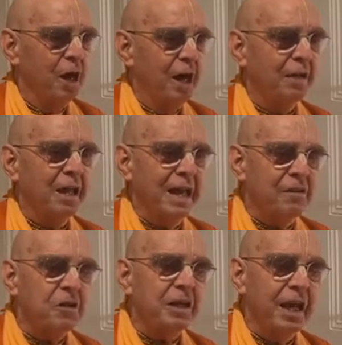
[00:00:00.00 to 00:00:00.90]
not
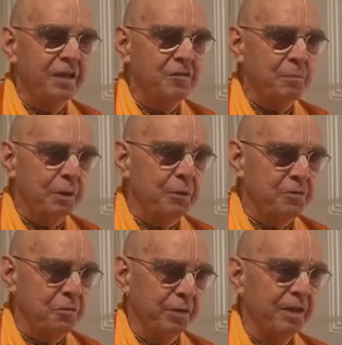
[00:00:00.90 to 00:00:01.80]
educated
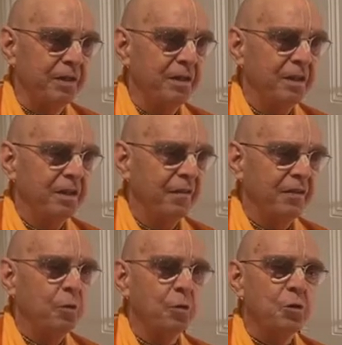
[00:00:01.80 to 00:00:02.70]
spiritually,
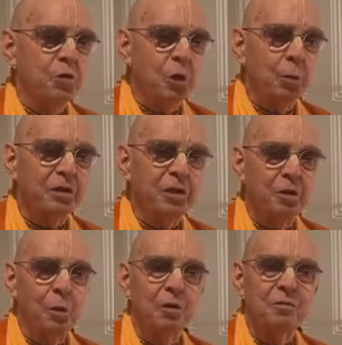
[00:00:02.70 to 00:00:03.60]
and they don't know what
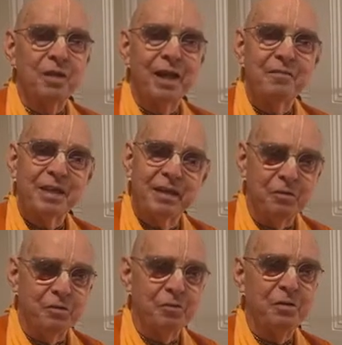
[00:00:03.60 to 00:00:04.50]
the goal of life
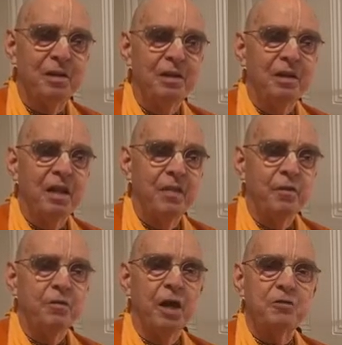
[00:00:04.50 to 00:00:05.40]
is,
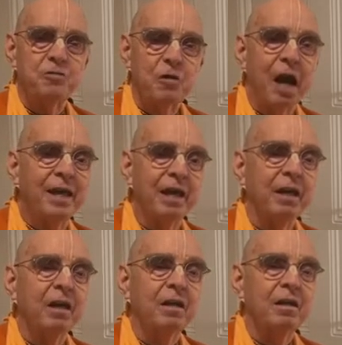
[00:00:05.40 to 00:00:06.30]
and they're not
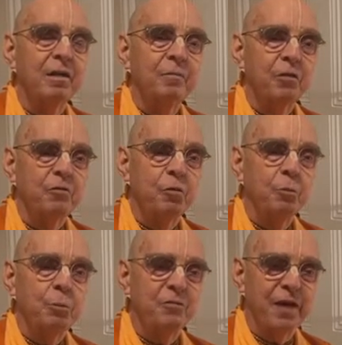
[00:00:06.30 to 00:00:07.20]
trying
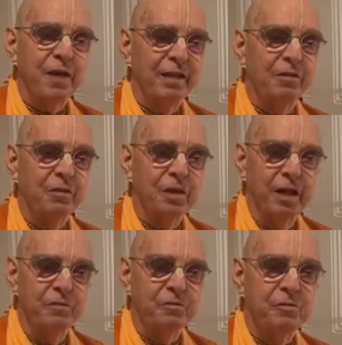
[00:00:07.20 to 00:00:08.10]
to perfect their
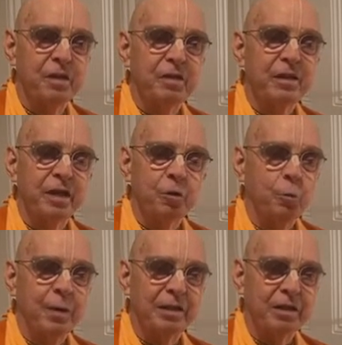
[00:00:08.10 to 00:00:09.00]
lives and
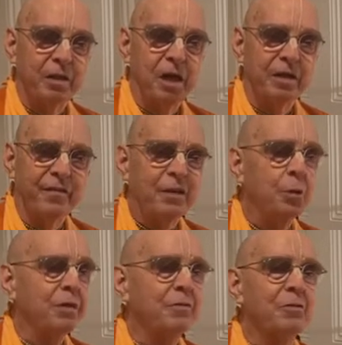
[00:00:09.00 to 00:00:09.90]
go back to God. They
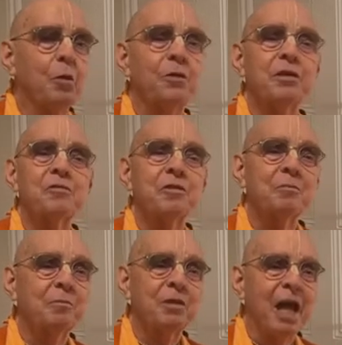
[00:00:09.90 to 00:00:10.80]
don't even know that there's
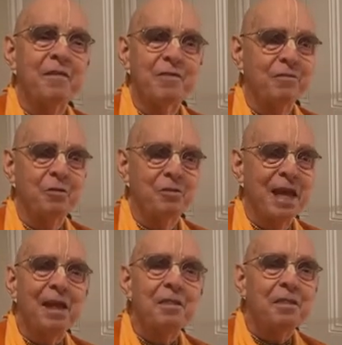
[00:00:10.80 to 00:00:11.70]
a life after
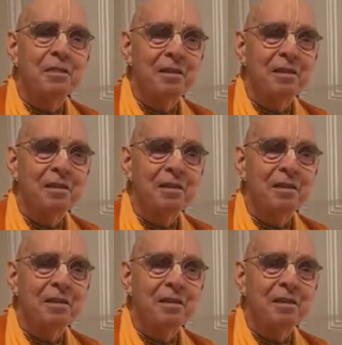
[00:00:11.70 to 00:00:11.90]
death.